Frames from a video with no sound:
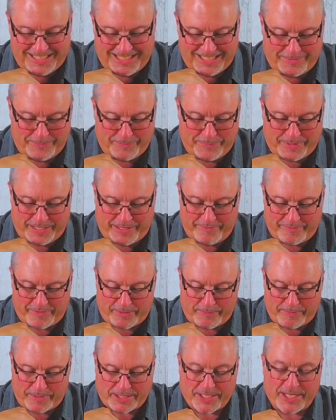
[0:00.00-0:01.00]
But he
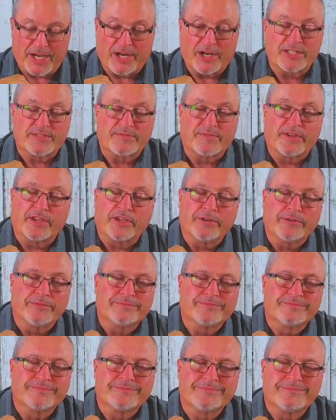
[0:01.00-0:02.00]
very much cares for you.
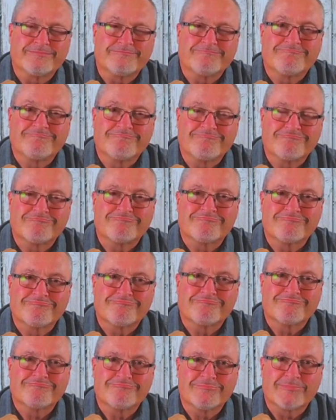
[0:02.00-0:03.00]

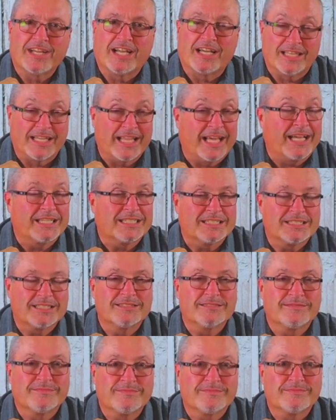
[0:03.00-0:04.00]
A lot.
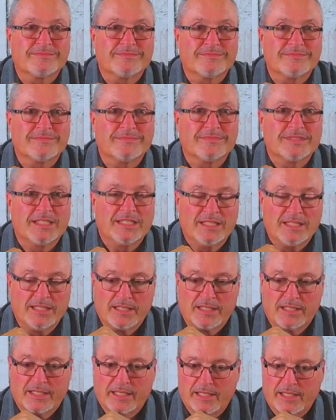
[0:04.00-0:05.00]

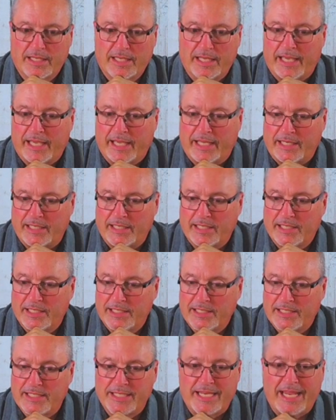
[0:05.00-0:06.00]
And
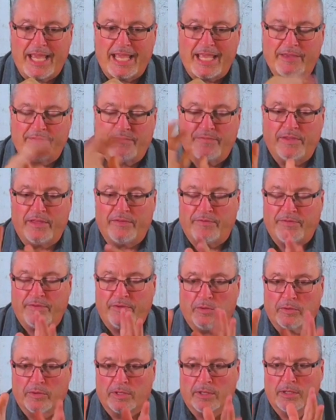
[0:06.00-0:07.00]
today, if
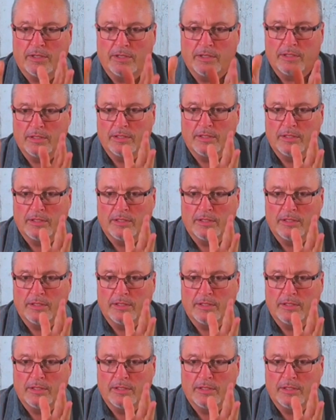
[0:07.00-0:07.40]
your